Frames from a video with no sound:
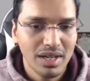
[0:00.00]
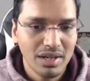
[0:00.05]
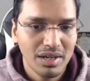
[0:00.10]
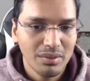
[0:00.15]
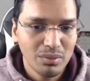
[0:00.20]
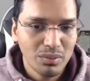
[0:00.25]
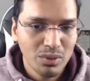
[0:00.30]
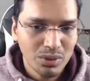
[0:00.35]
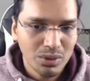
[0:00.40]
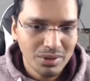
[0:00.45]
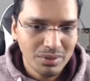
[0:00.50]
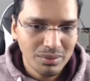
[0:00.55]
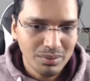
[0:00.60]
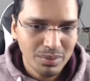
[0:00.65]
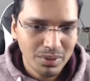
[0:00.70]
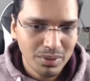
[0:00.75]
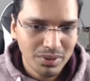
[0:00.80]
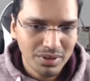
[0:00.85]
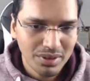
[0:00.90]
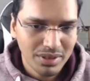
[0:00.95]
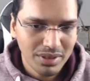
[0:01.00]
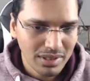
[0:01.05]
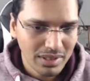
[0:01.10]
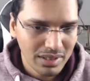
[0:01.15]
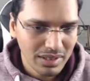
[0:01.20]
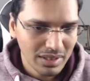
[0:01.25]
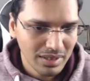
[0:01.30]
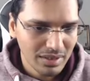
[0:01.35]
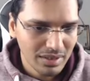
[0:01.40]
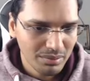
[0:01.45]
And more
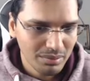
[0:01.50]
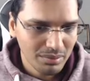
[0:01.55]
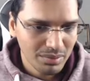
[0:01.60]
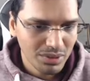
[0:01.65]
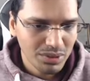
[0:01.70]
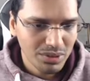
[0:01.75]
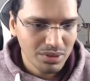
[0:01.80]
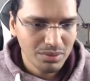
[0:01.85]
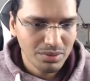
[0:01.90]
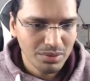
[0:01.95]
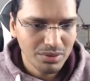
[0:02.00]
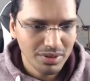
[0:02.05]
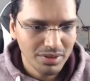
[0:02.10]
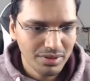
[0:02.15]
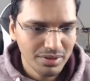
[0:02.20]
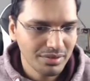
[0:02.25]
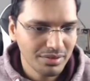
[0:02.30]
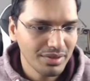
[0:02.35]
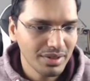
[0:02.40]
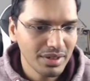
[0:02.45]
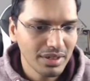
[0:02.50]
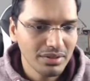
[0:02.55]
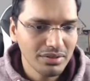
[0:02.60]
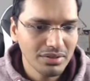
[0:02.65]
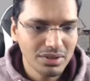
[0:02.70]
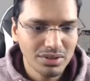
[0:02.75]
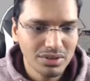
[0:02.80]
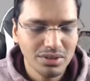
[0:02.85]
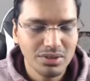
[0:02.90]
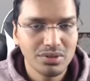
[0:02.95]
importantly, the bishop on f5
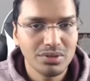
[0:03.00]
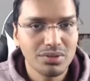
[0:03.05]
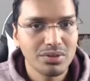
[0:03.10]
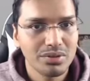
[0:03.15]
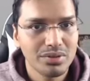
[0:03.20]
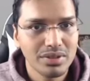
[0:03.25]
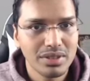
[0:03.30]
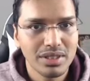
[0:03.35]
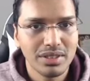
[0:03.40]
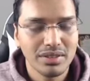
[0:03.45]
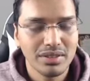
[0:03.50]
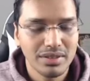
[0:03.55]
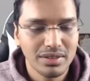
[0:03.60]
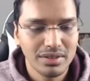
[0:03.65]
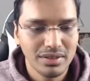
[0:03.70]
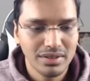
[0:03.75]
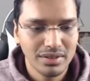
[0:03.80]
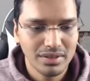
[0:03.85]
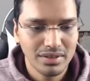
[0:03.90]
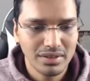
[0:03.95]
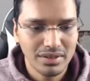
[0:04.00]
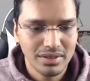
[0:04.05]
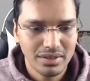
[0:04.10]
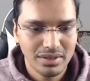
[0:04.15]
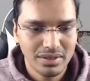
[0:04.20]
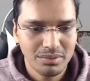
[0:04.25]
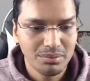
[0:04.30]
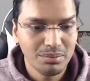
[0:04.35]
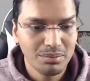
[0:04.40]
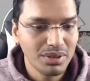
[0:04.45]
is controlling the
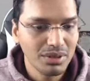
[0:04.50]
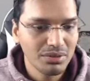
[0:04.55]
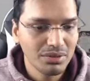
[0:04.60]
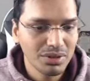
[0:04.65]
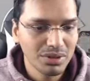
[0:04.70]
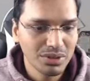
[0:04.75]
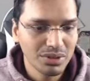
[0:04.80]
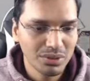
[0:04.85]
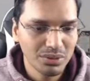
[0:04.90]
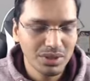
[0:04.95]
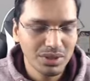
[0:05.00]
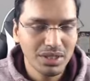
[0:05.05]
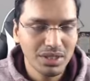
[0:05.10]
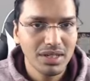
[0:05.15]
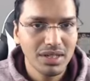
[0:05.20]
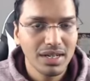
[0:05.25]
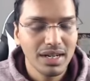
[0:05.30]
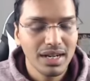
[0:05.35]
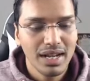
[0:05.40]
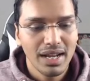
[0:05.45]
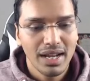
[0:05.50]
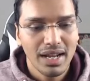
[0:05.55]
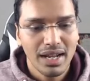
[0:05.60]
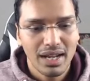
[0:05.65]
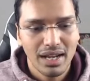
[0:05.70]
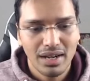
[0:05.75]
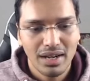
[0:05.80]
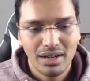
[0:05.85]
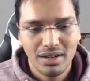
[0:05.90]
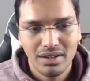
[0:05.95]
b1 square,
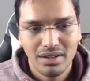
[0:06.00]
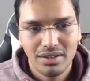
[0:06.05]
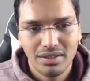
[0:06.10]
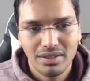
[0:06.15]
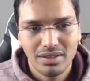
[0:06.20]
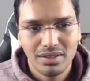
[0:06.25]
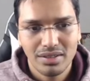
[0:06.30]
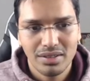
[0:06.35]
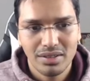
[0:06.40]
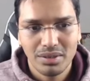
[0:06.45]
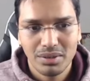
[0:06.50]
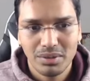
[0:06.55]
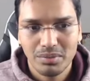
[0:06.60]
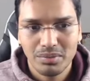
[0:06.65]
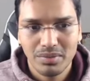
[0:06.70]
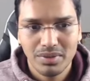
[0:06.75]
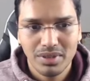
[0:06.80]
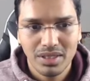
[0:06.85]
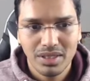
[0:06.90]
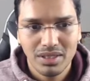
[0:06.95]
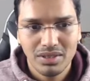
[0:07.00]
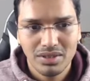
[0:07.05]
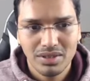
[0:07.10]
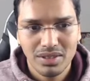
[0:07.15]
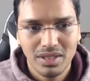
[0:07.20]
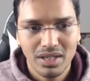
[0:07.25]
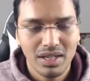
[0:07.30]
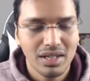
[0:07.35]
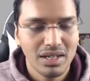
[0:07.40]
and it is